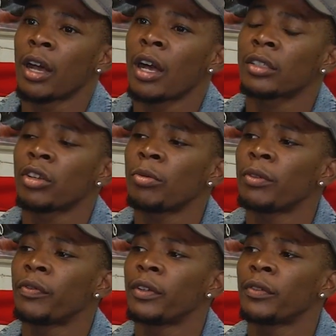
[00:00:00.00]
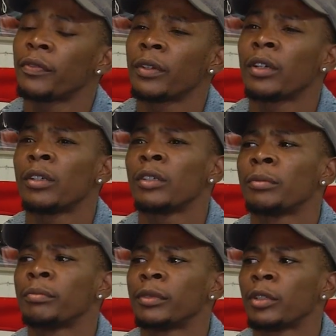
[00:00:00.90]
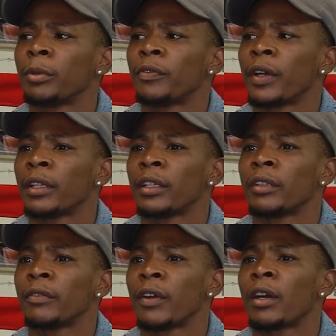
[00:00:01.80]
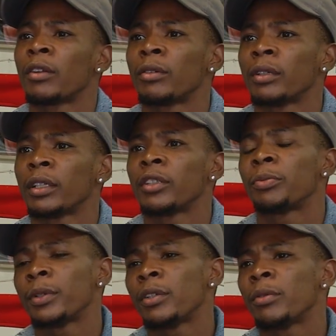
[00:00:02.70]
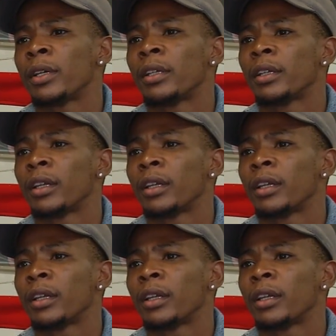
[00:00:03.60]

October 5th. He'll be fighting in Vado at the Speedway.